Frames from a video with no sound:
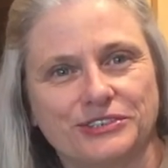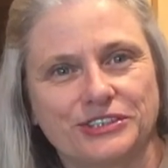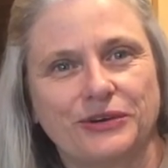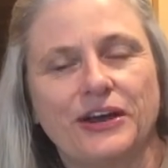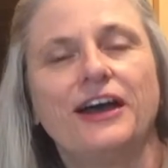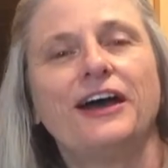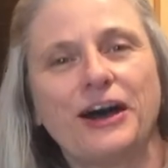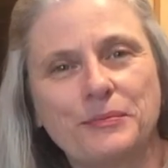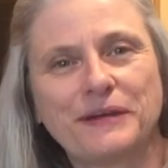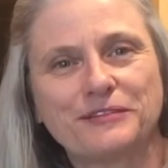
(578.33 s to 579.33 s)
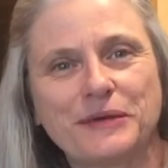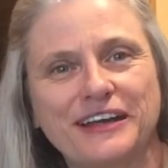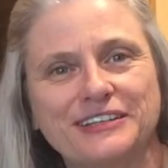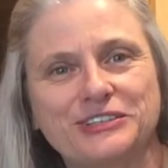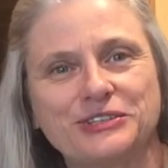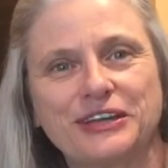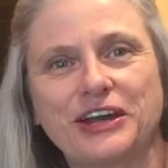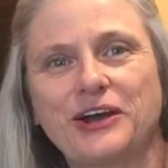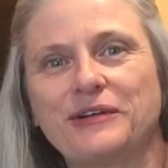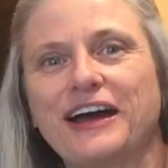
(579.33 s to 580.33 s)
So hope everybody's
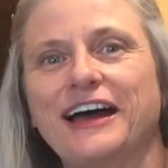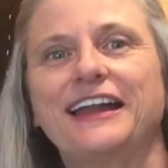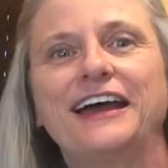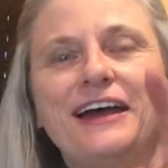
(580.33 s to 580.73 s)
doing all right.